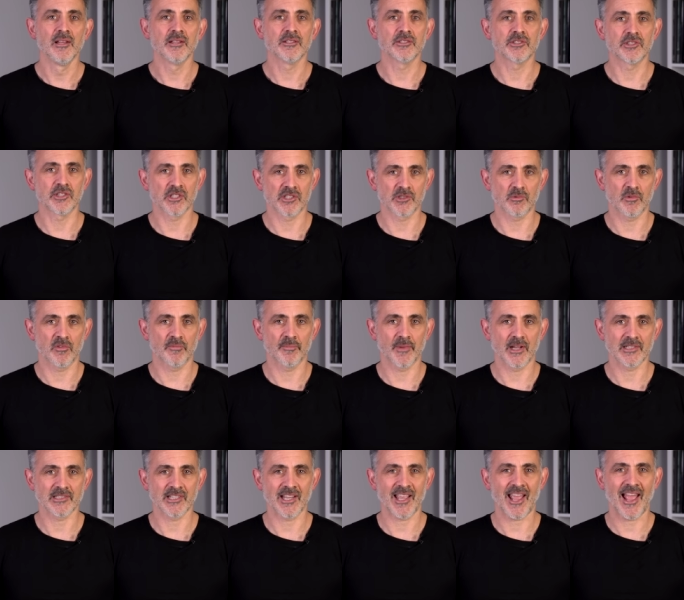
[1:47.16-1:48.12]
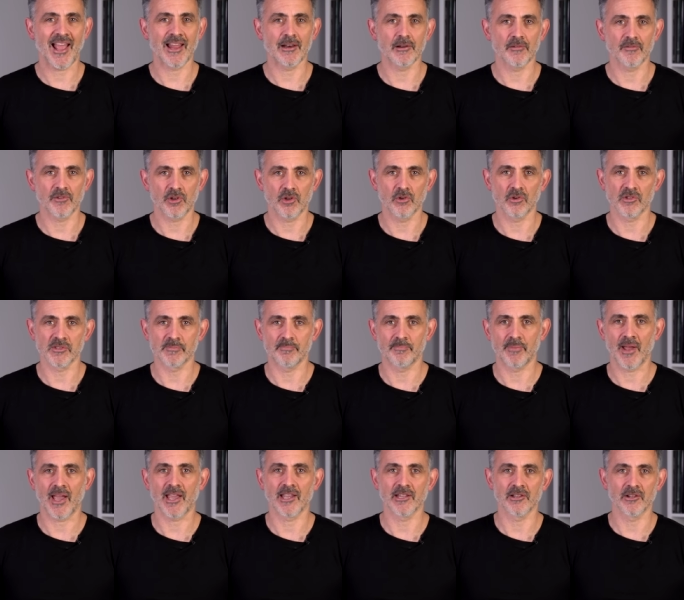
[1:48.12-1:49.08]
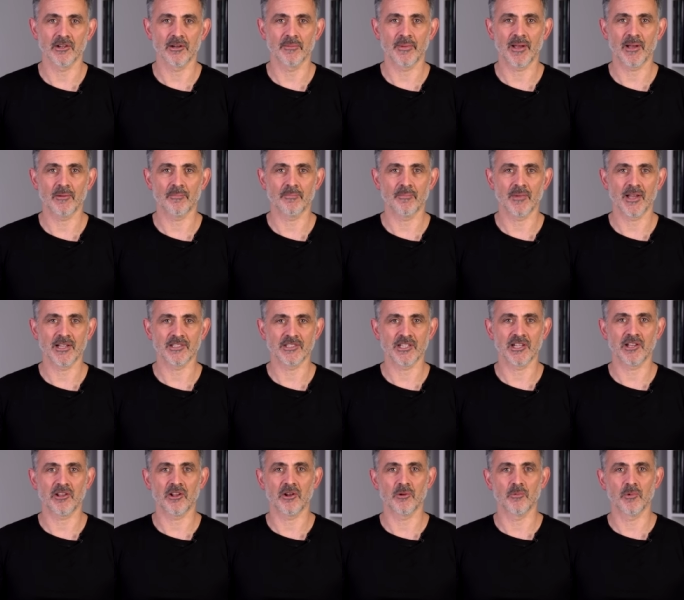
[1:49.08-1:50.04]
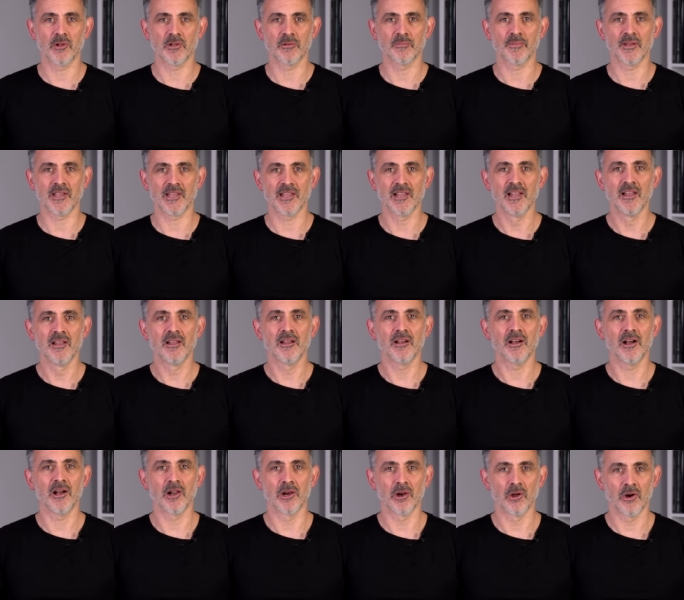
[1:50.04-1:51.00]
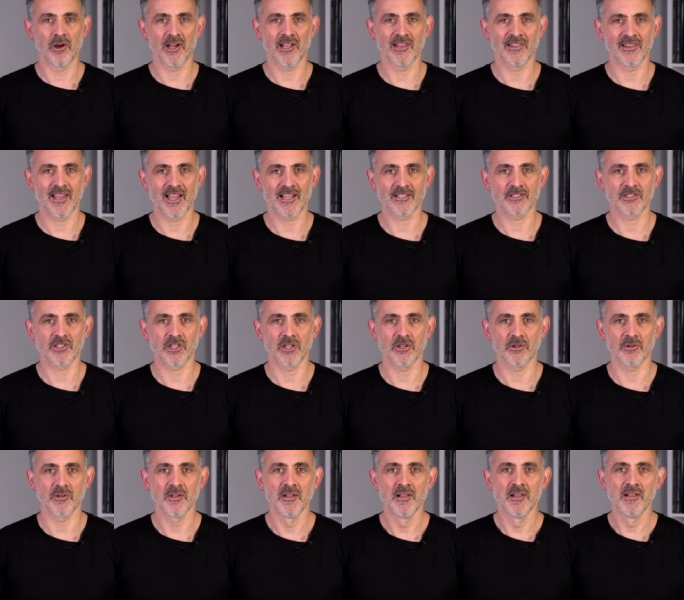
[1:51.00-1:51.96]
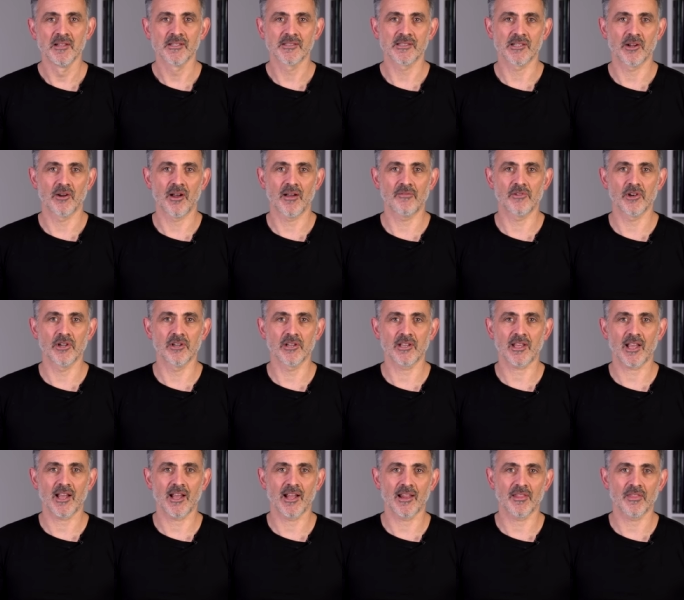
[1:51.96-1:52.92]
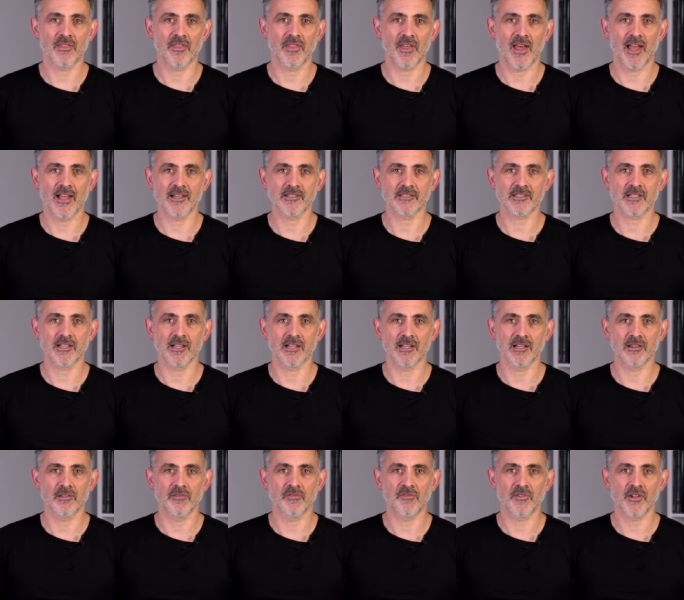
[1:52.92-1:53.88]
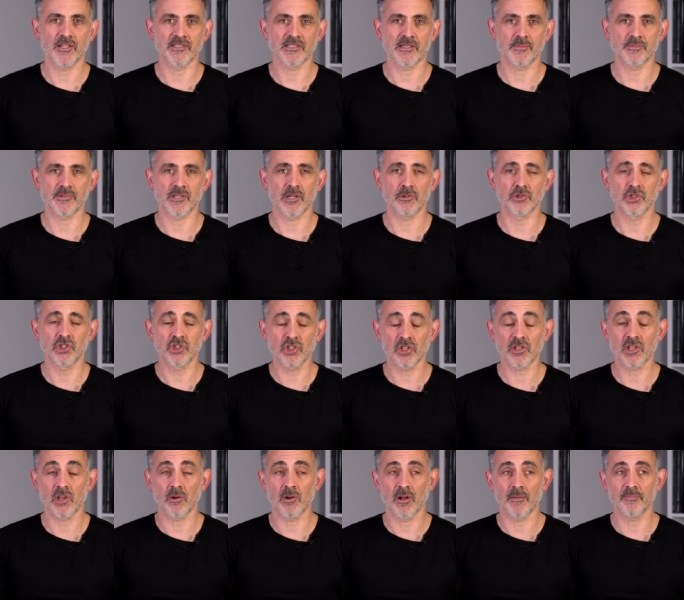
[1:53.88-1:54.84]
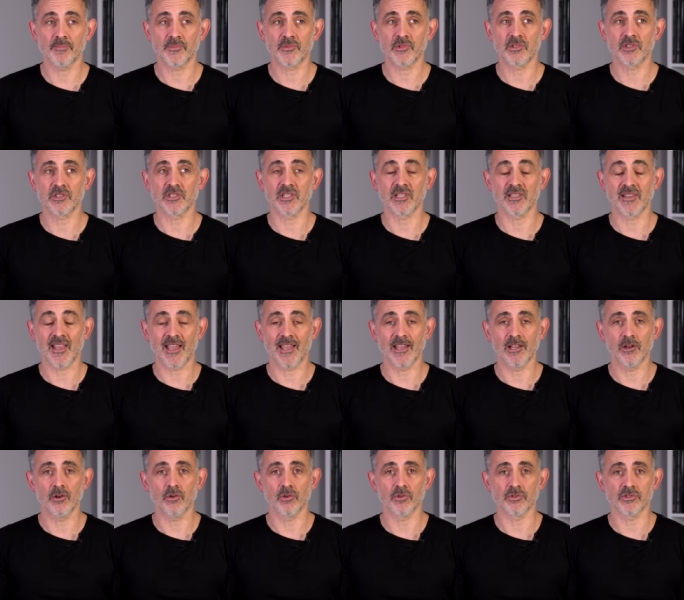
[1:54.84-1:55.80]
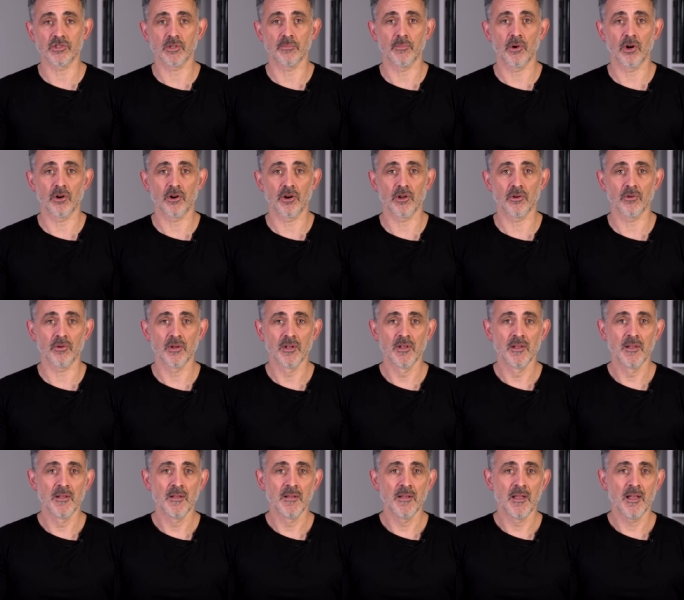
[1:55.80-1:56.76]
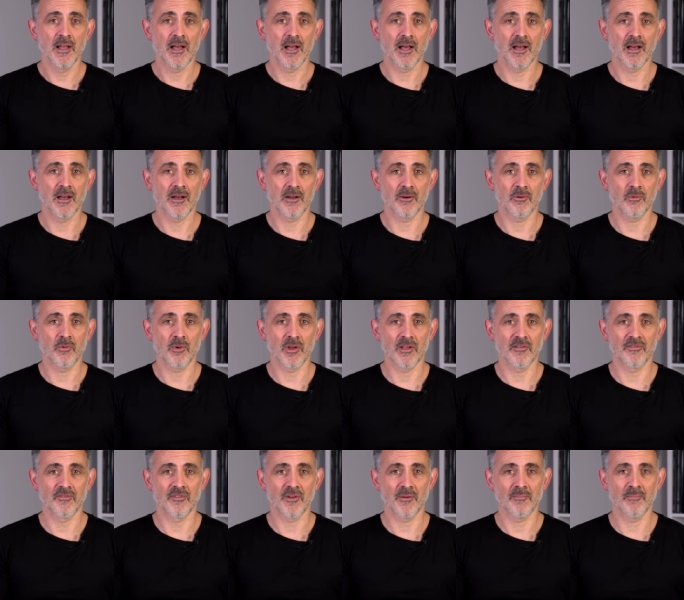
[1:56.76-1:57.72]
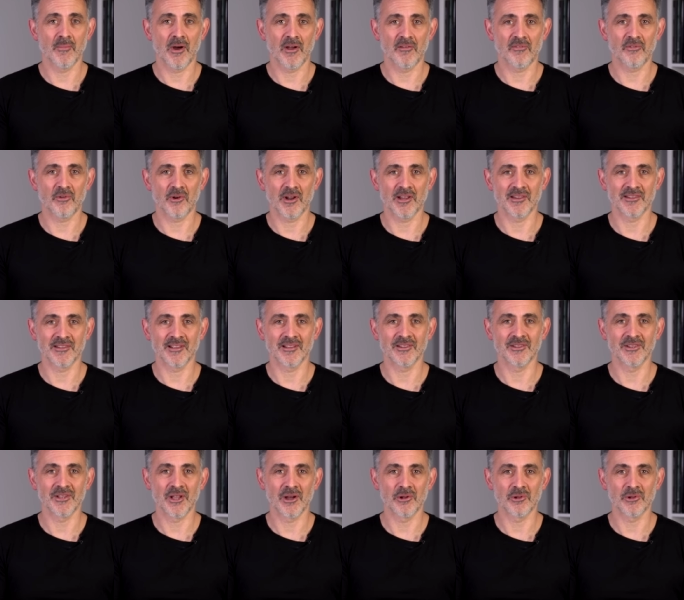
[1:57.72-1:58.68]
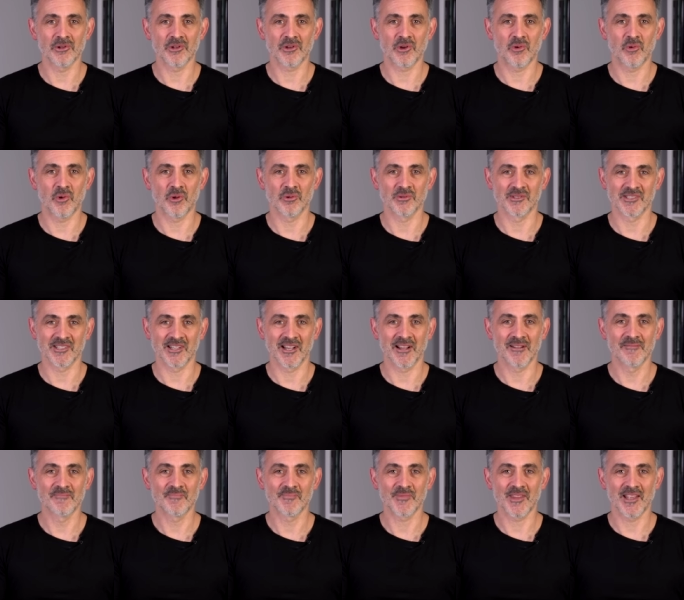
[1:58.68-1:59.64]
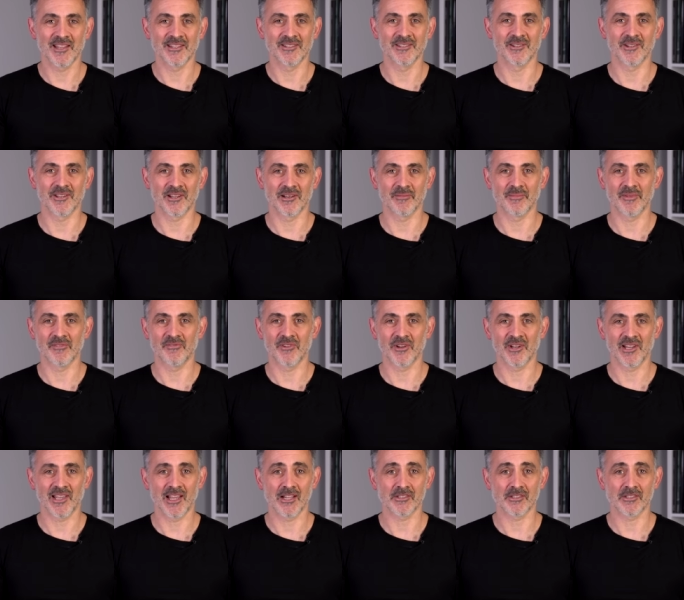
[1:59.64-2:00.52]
just with magic, and of course, banging on about magic. I will be a lot in that too. So have a look at that. Uh, the first episode should go up today or tomorrow uh, with my friend Noel Qualter. And you're going to be finding